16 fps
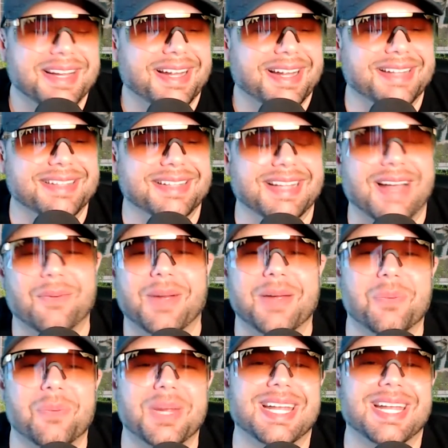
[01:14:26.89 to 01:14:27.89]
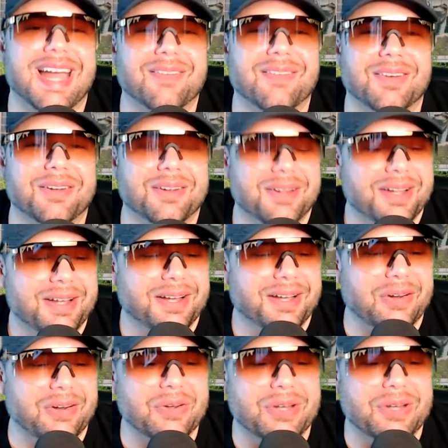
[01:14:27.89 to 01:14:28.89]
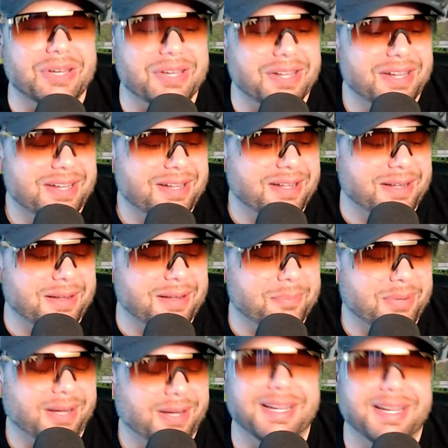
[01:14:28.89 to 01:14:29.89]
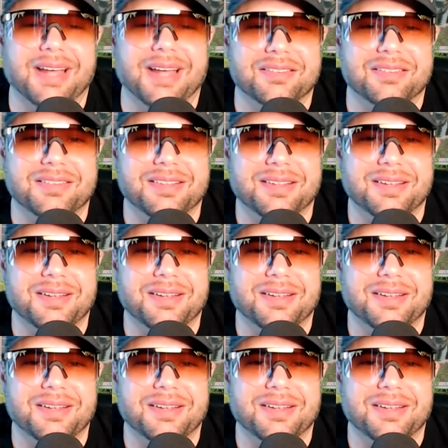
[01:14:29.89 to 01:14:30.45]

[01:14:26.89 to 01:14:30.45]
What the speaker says: And then that way we can have a good podcast.